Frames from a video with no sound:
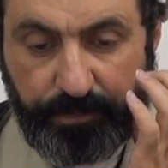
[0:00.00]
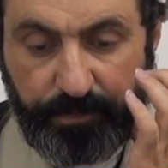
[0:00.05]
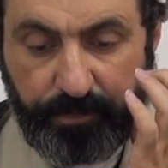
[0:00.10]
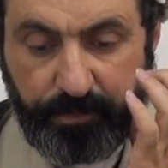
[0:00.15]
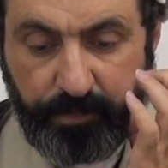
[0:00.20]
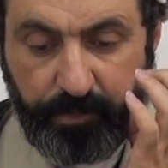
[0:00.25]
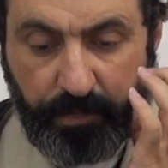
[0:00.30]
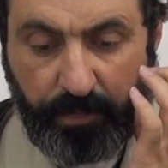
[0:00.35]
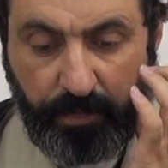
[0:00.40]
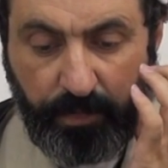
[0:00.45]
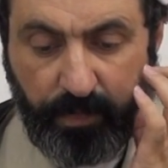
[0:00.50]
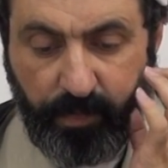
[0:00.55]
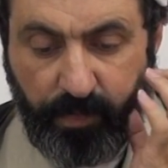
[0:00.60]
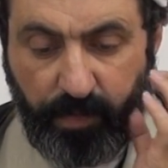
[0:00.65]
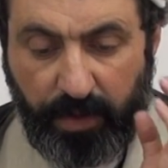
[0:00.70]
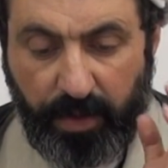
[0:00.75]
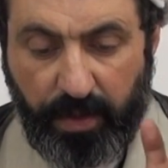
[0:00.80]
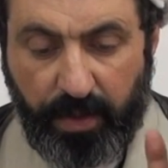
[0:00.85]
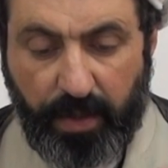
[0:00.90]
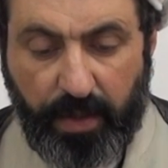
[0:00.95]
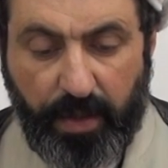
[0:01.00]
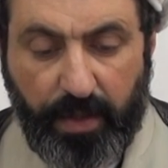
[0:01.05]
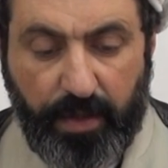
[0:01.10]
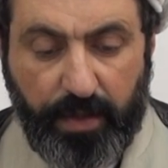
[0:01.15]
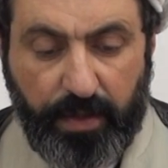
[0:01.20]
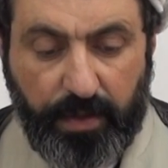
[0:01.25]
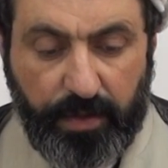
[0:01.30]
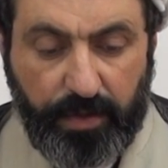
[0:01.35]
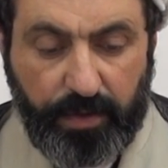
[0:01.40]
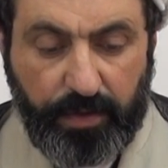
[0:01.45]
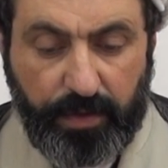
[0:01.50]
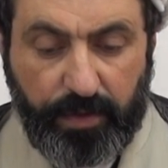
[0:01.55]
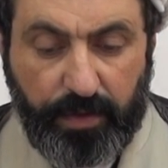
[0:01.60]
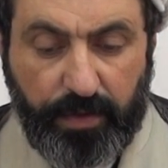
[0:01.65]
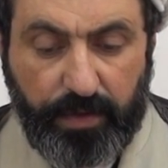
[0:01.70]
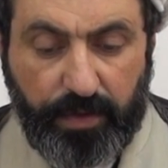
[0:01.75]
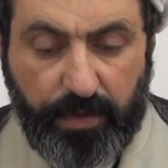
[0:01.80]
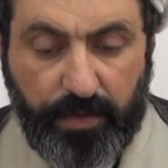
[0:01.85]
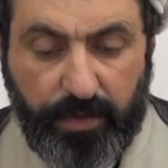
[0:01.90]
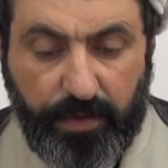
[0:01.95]

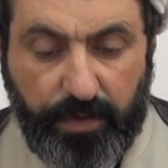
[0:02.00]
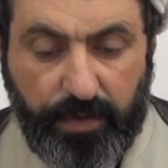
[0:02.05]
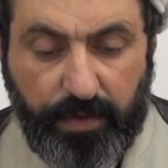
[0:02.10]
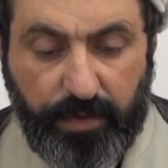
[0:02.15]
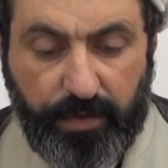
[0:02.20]
No one is speaking in this clip.